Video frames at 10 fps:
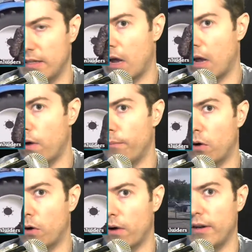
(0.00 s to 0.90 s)
our
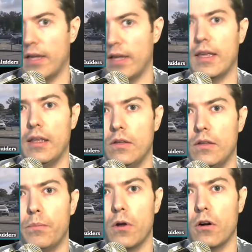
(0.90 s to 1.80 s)
moronic EU
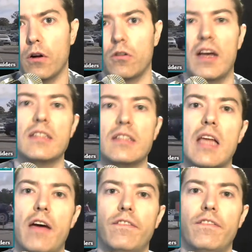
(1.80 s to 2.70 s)
bureaucrats
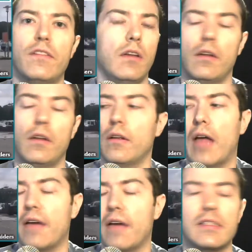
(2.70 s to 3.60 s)
have
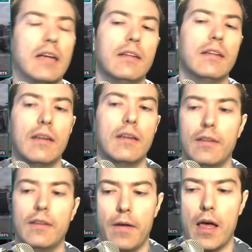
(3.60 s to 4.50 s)
set another